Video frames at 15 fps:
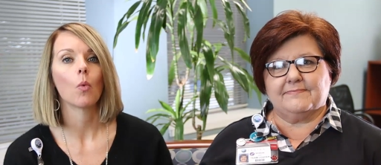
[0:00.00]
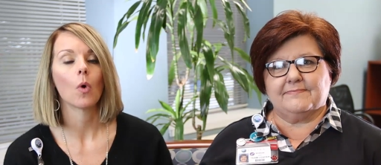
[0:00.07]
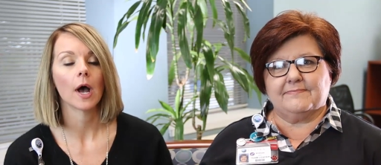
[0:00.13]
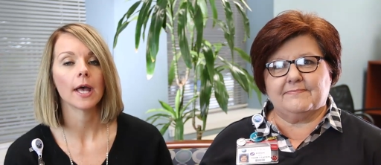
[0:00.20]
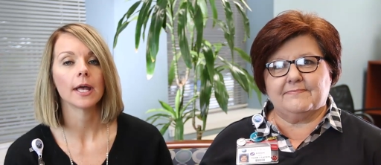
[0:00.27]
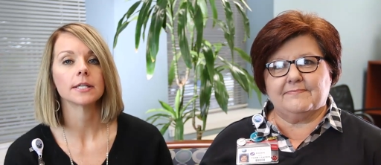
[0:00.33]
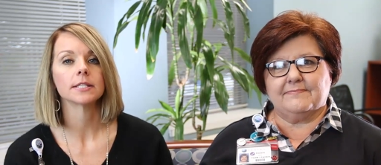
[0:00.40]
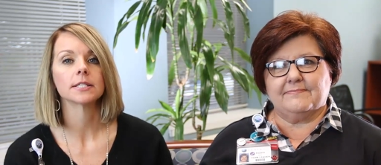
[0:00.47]

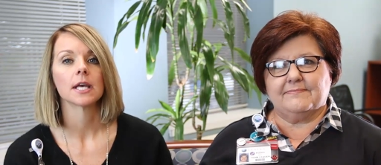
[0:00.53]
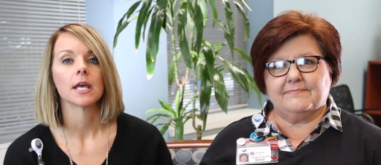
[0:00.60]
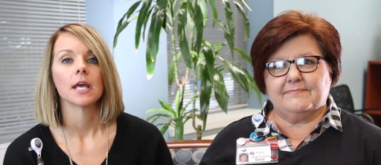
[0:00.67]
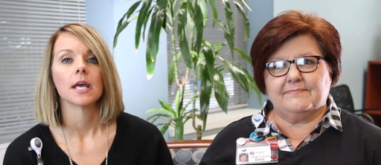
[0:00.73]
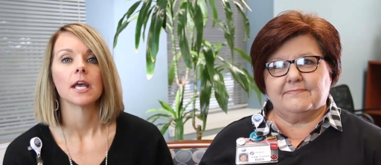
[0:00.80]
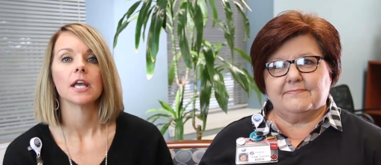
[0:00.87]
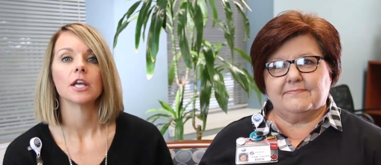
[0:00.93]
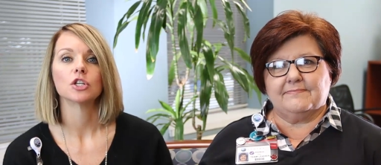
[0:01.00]
Speaker 1: what
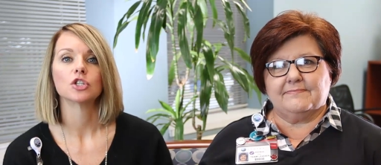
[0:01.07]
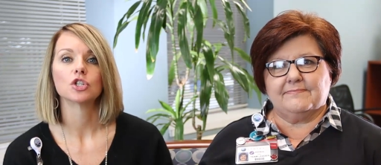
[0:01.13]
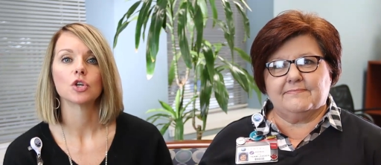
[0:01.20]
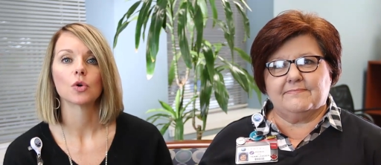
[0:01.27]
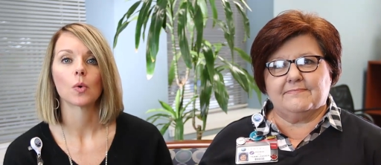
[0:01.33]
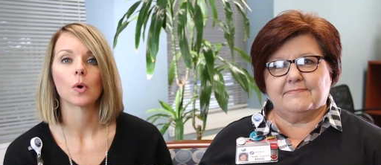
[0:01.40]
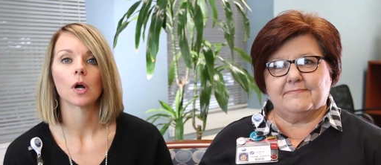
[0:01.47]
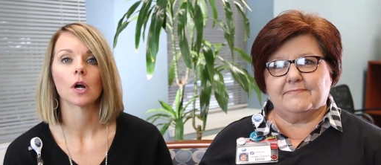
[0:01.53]

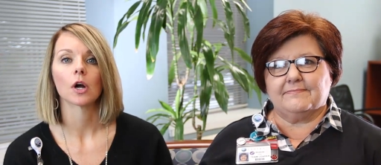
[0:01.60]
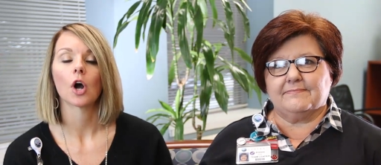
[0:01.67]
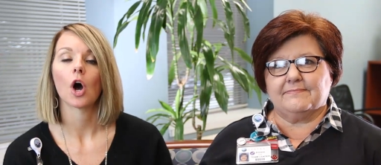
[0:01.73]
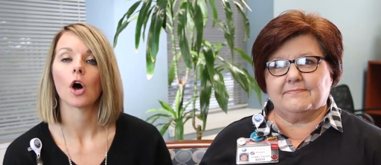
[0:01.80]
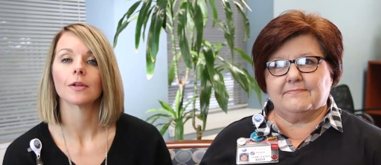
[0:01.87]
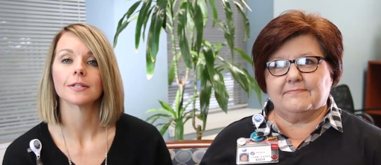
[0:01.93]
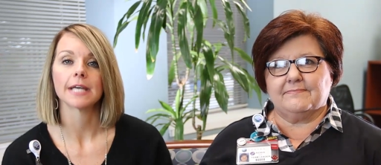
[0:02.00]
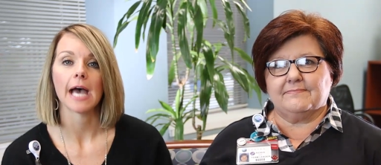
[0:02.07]
is your
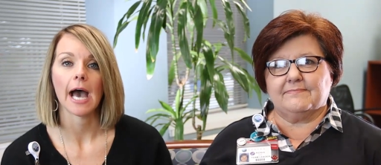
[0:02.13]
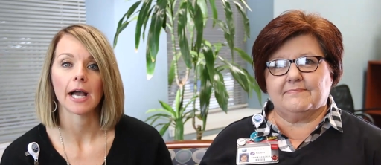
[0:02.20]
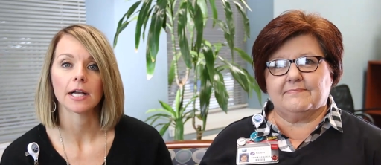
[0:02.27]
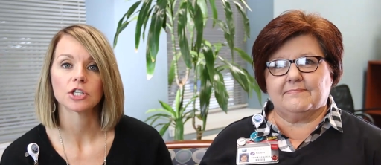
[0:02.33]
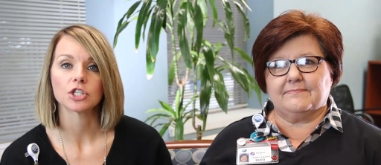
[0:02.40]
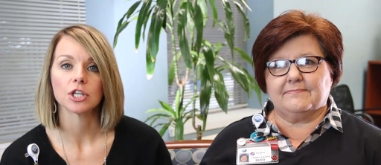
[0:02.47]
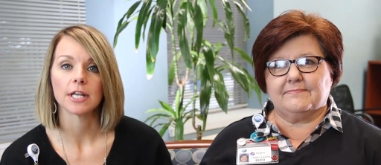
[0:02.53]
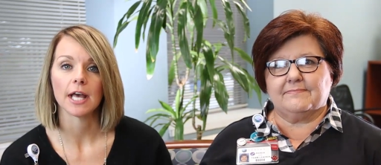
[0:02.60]
call to
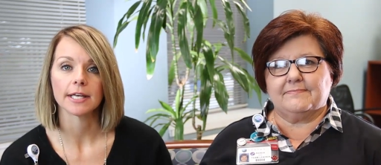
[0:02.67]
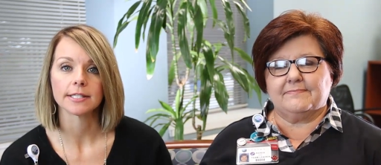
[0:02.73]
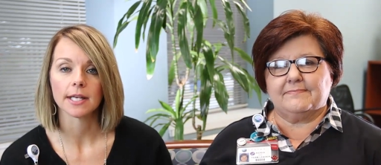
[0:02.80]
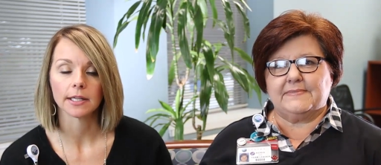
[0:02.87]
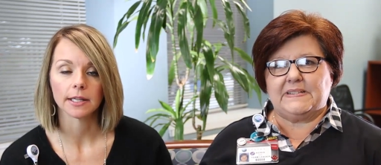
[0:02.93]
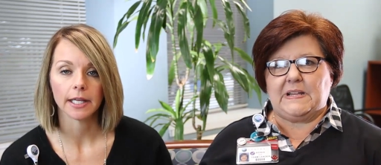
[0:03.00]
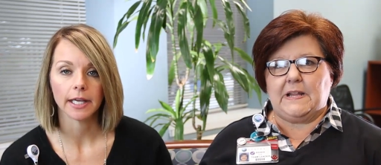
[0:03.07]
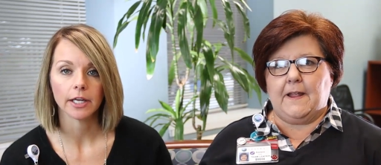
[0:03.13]
action as
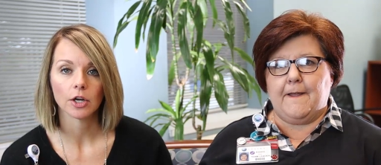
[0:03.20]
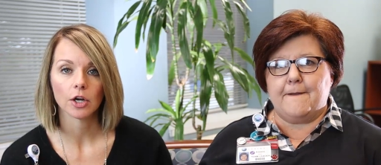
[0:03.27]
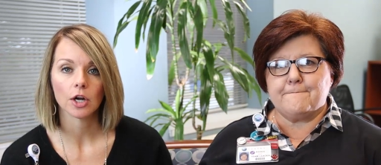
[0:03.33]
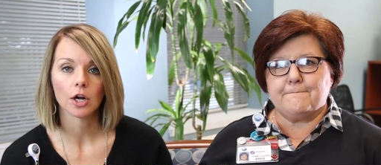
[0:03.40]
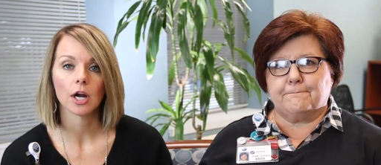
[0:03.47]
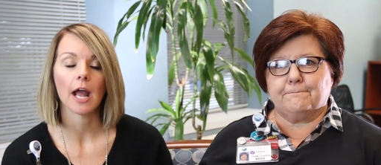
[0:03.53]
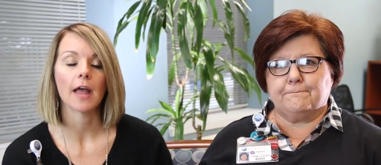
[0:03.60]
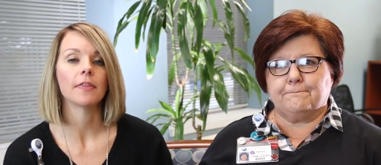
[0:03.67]
a
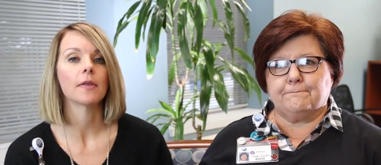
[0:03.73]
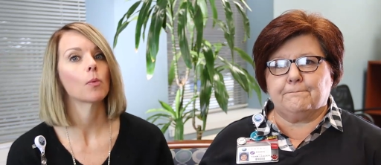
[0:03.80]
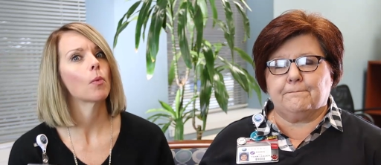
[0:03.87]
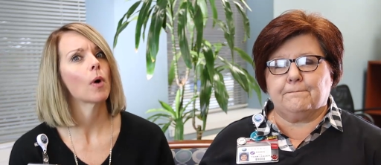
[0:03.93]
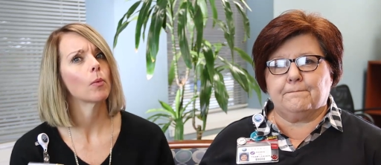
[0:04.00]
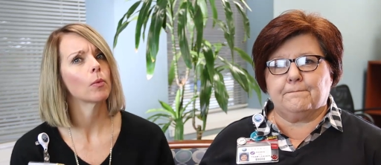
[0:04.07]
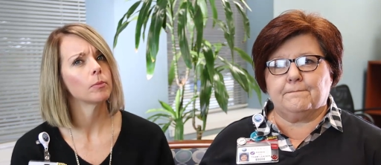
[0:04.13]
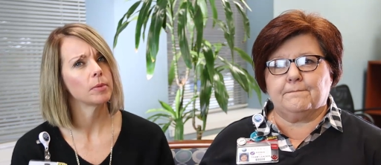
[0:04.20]
leader and
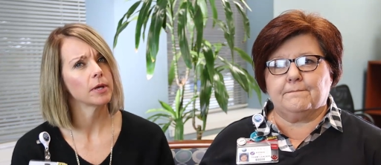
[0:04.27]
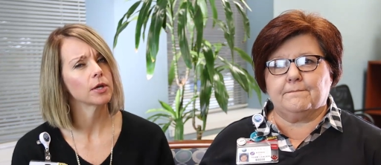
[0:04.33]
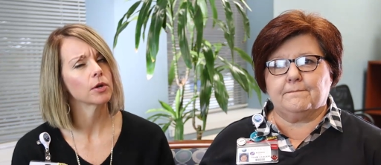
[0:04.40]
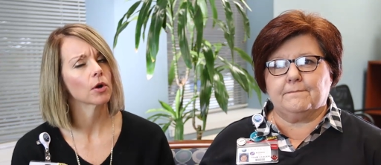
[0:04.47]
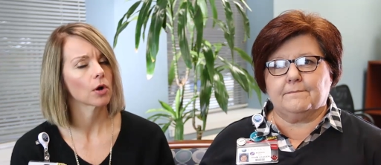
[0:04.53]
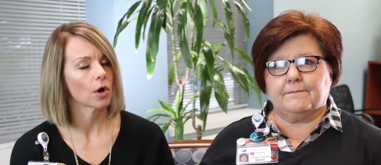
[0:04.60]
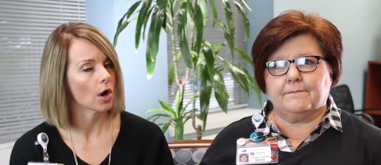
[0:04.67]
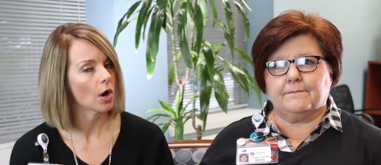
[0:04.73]
then what would be
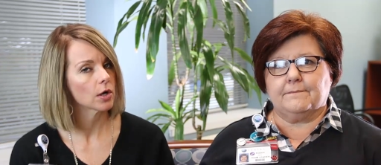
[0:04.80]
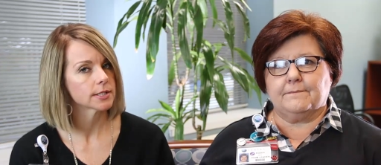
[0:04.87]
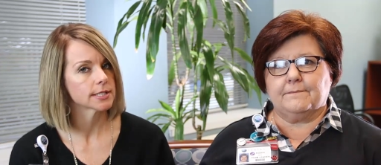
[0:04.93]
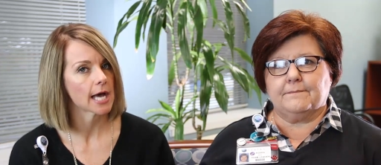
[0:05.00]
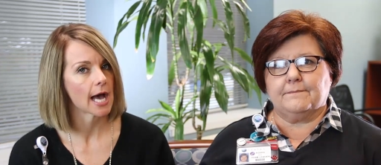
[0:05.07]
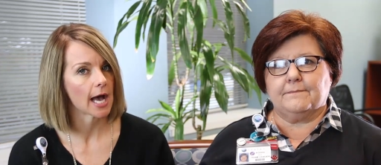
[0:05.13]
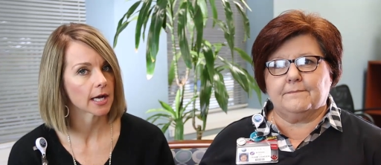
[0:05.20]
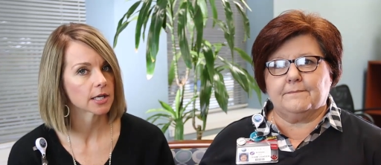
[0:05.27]
your call
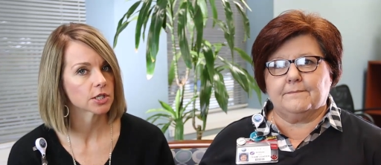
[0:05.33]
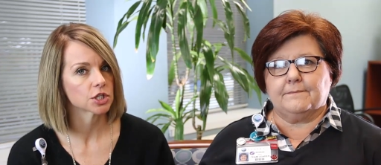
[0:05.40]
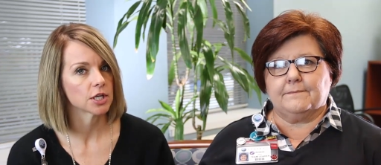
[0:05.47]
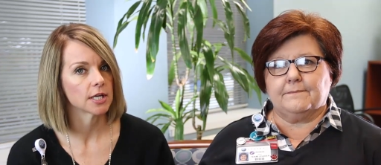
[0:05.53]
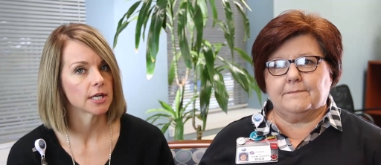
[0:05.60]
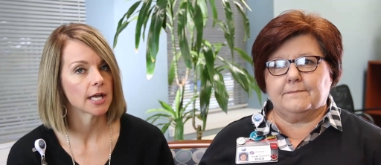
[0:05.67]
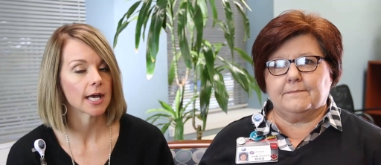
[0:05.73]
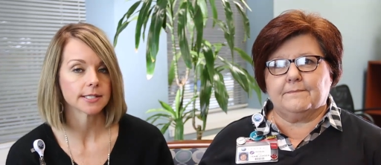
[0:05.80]
to
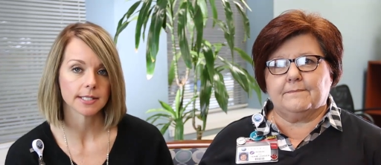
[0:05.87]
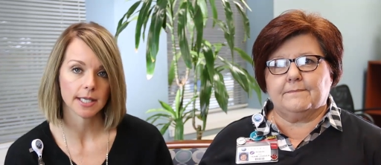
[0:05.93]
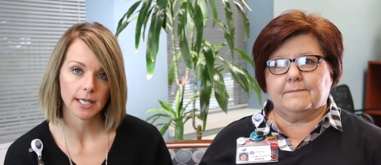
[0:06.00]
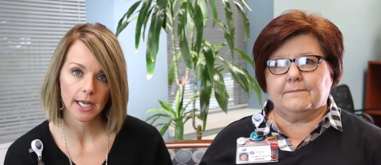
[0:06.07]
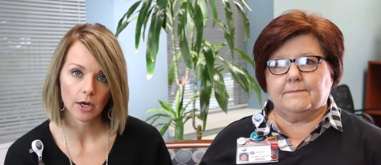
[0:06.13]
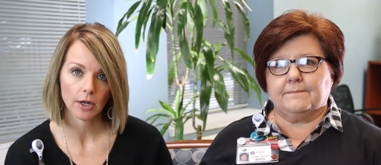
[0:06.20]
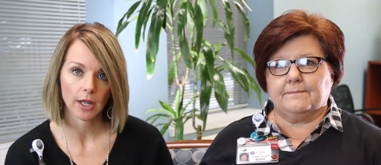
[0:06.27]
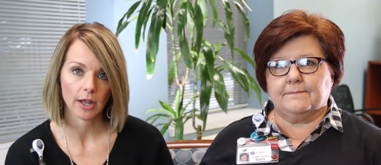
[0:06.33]
action as a
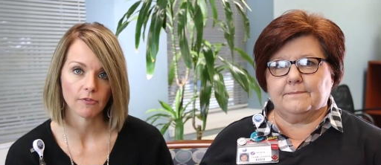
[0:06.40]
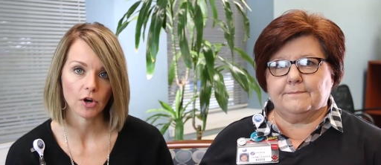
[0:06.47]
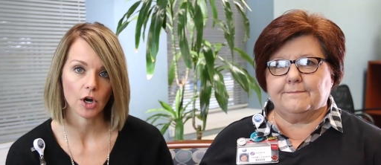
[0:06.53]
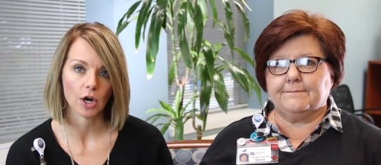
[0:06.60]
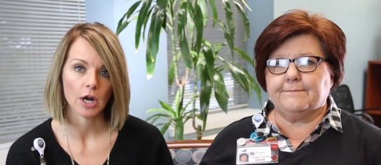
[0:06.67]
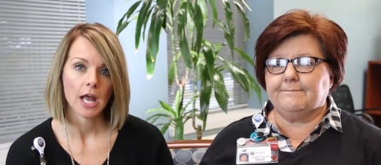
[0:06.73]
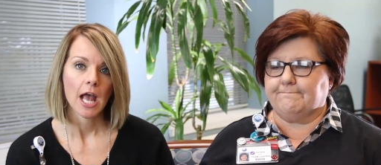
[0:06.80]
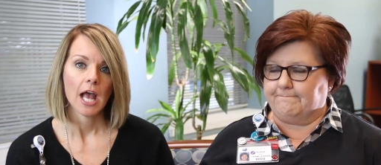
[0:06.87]

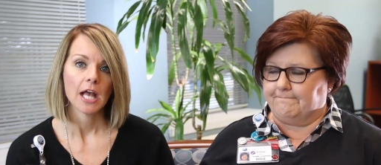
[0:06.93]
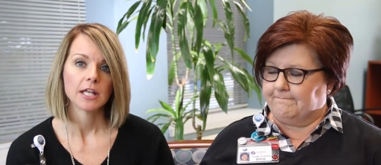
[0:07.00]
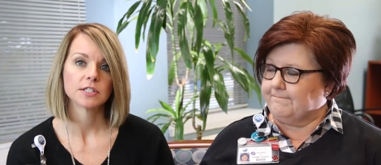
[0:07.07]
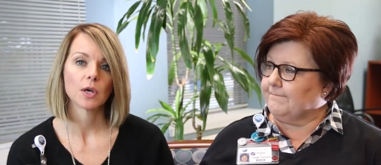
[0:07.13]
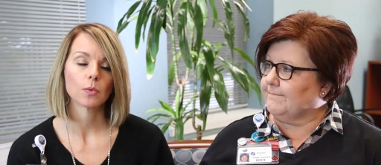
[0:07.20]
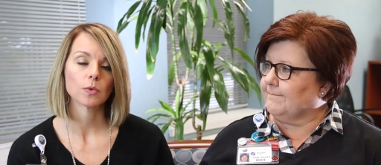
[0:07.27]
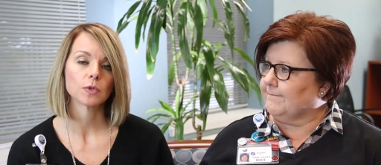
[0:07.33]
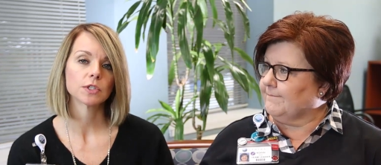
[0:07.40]
caregiver and
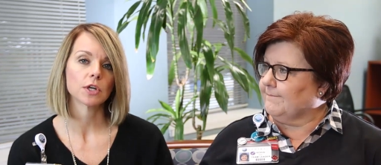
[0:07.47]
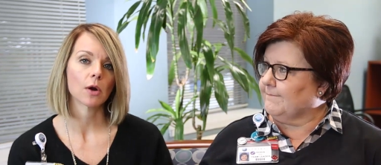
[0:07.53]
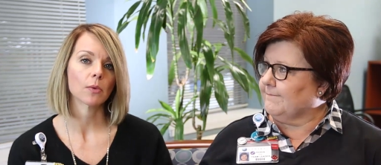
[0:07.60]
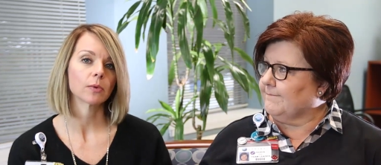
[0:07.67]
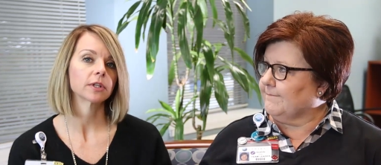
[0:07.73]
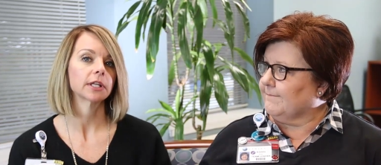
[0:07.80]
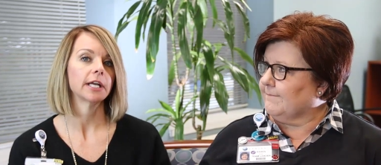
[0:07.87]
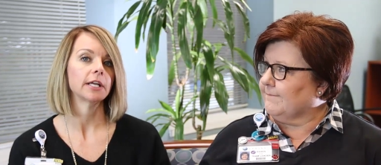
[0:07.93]
so we'll
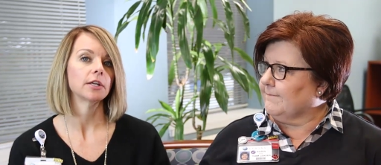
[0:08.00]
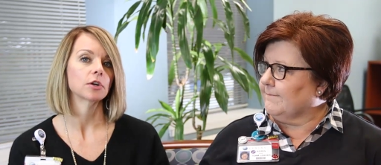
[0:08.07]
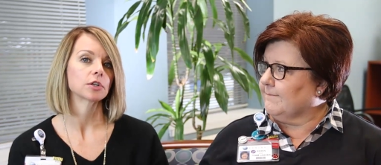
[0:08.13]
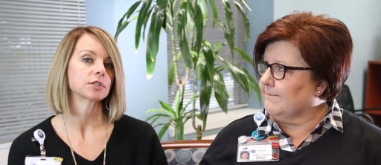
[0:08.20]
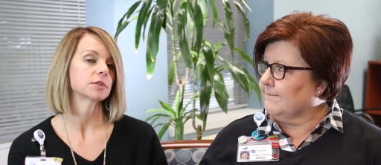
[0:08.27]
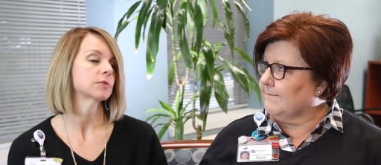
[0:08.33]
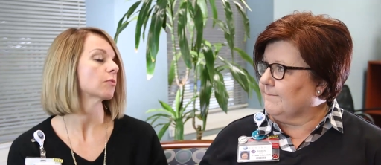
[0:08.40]
start with leaders